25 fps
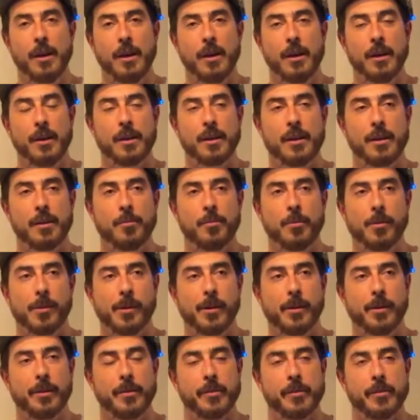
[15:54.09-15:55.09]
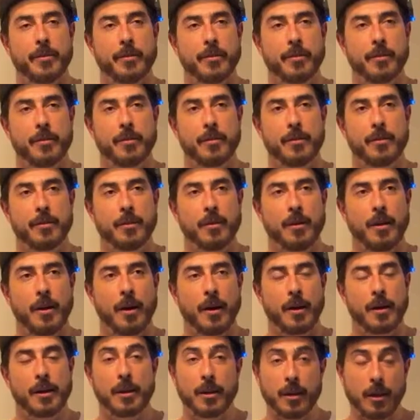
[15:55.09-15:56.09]
he was
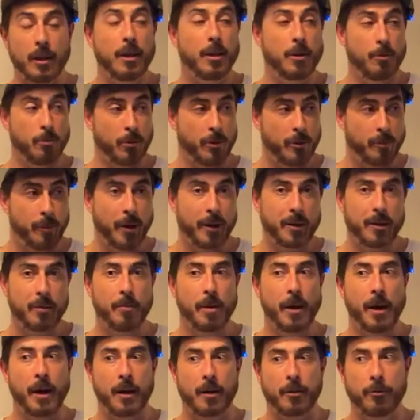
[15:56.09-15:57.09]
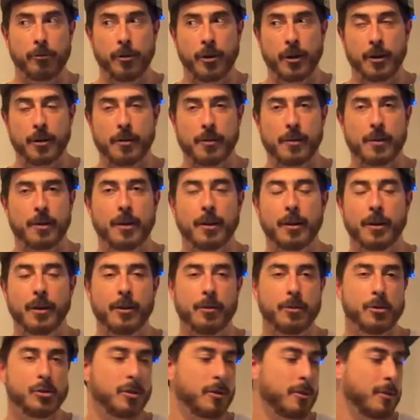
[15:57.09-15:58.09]
he responded back finally, and he
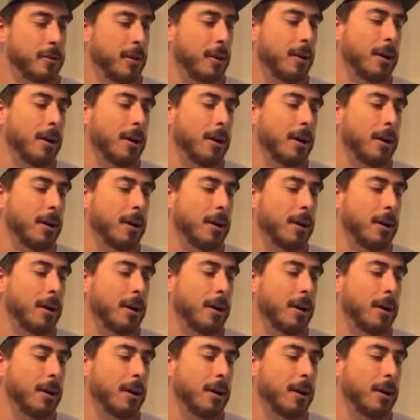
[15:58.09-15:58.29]
just said,